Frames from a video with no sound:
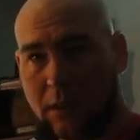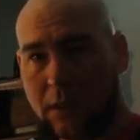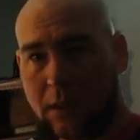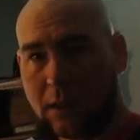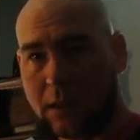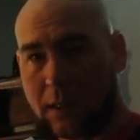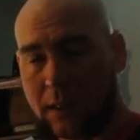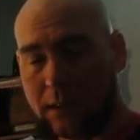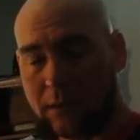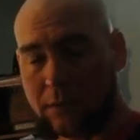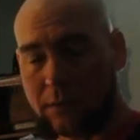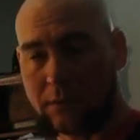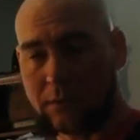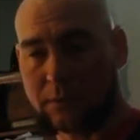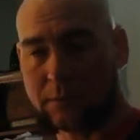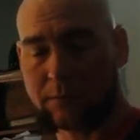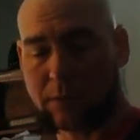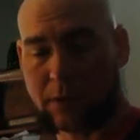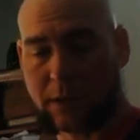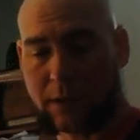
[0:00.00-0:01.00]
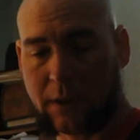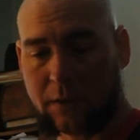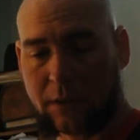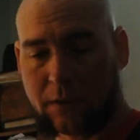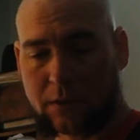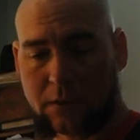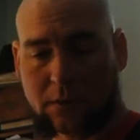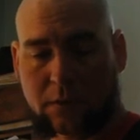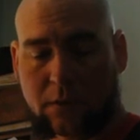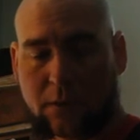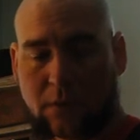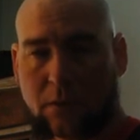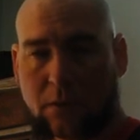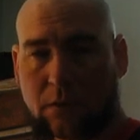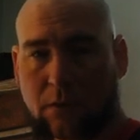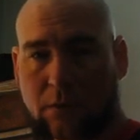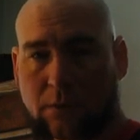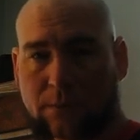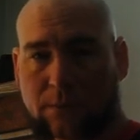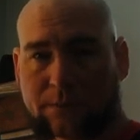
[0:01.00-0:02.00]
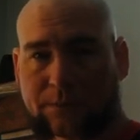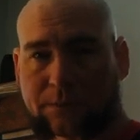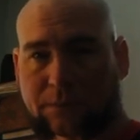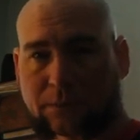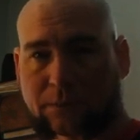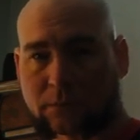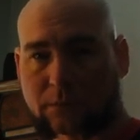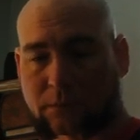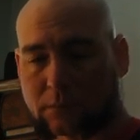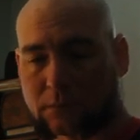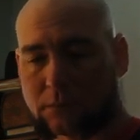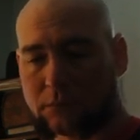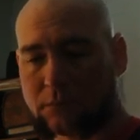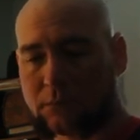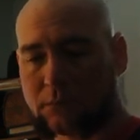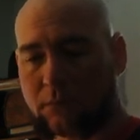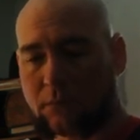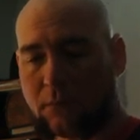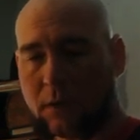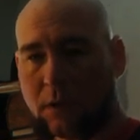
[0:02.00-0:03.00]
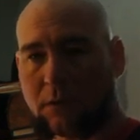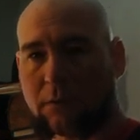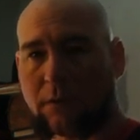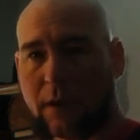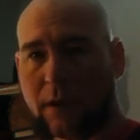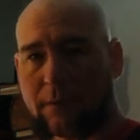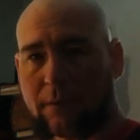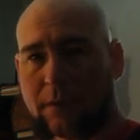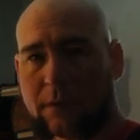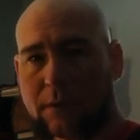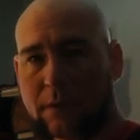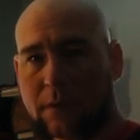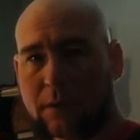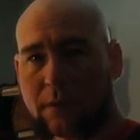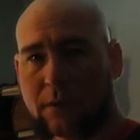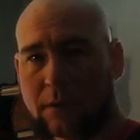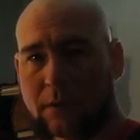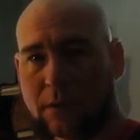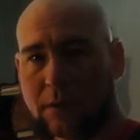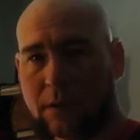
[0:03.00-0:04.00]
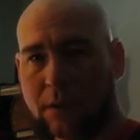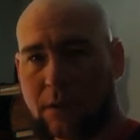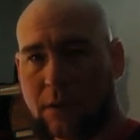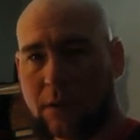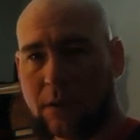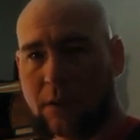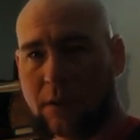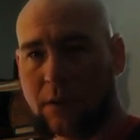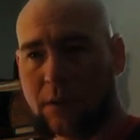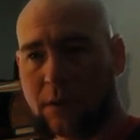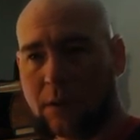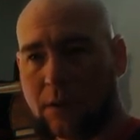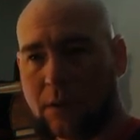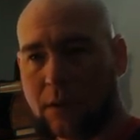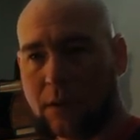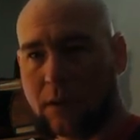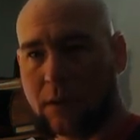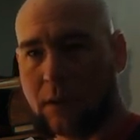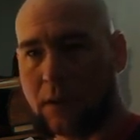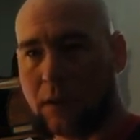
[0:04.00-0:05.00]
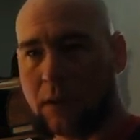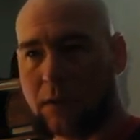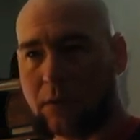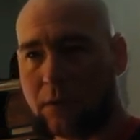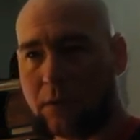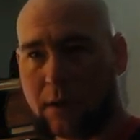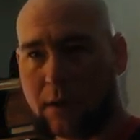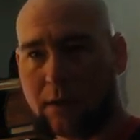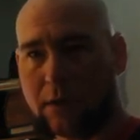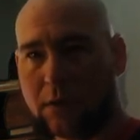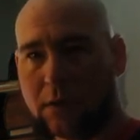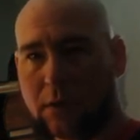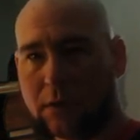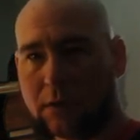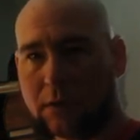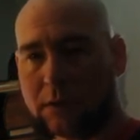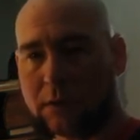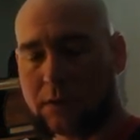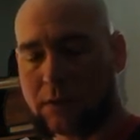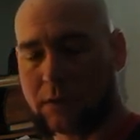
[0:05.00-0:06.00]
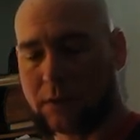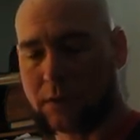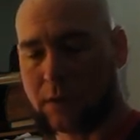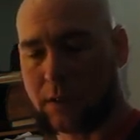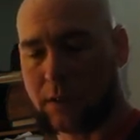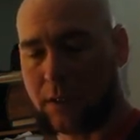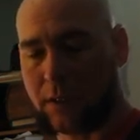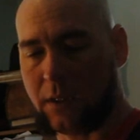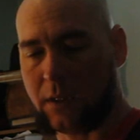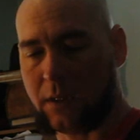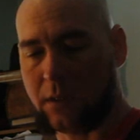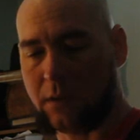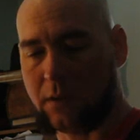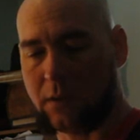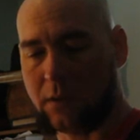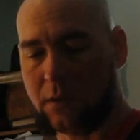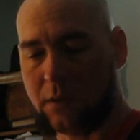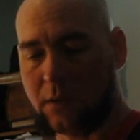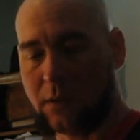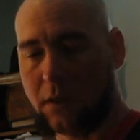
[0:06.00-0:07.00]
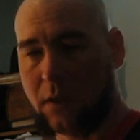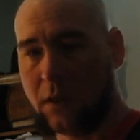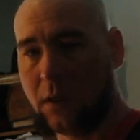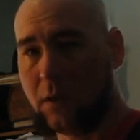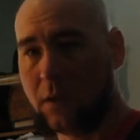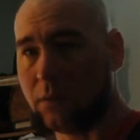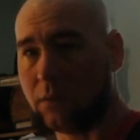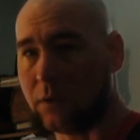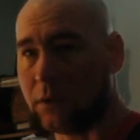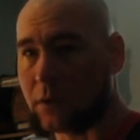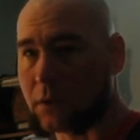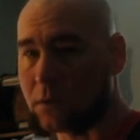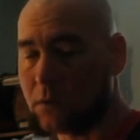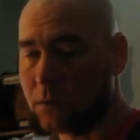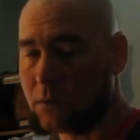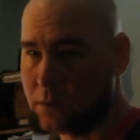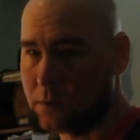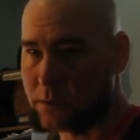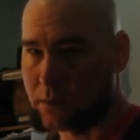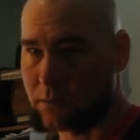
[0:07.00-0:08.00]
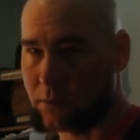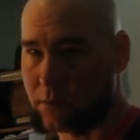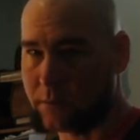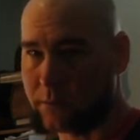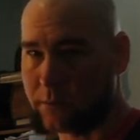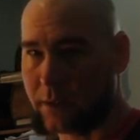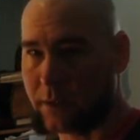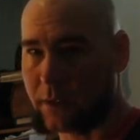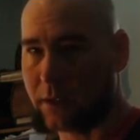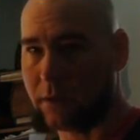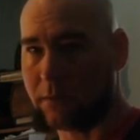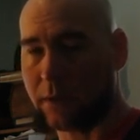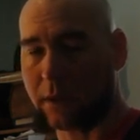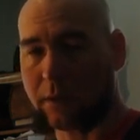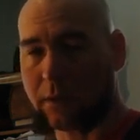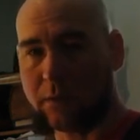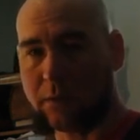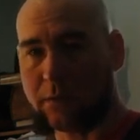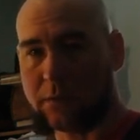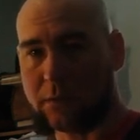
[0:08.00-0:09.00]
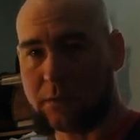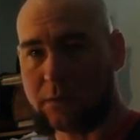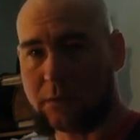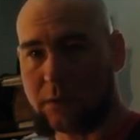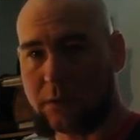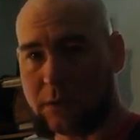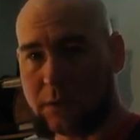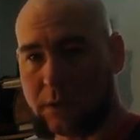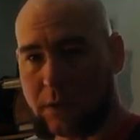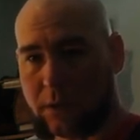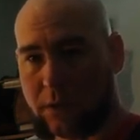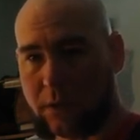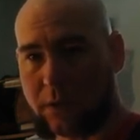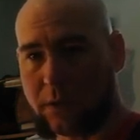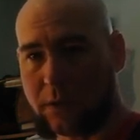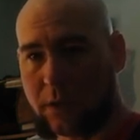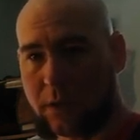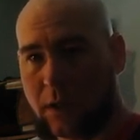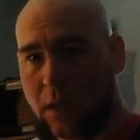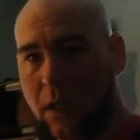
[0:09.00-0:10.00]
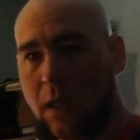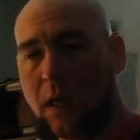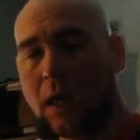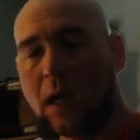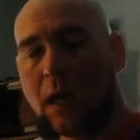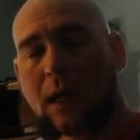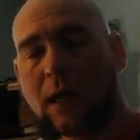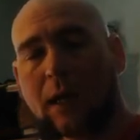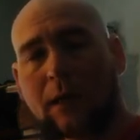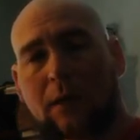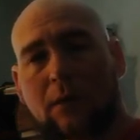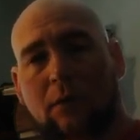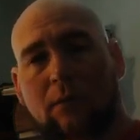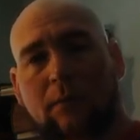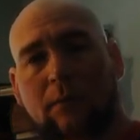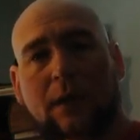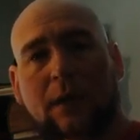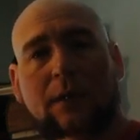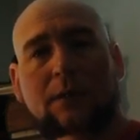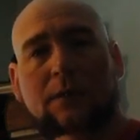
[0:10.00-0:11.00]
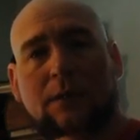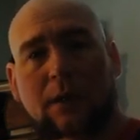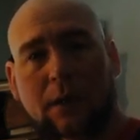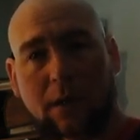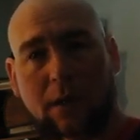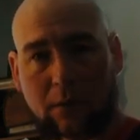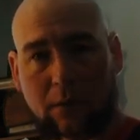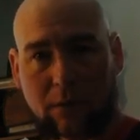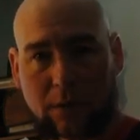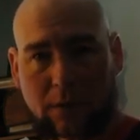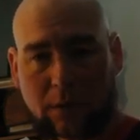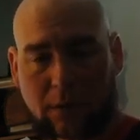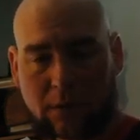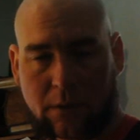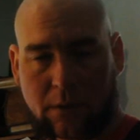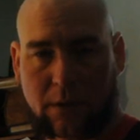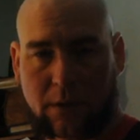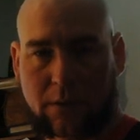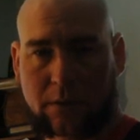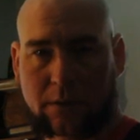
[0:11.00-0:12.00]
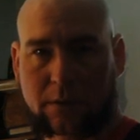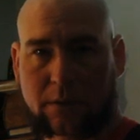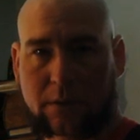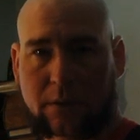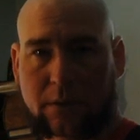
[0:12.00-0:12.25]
I lose plants to rabbits and groundhogs, and when the corn's almost ready, the raccoons usually steal it. I don't mind sharing with the critters,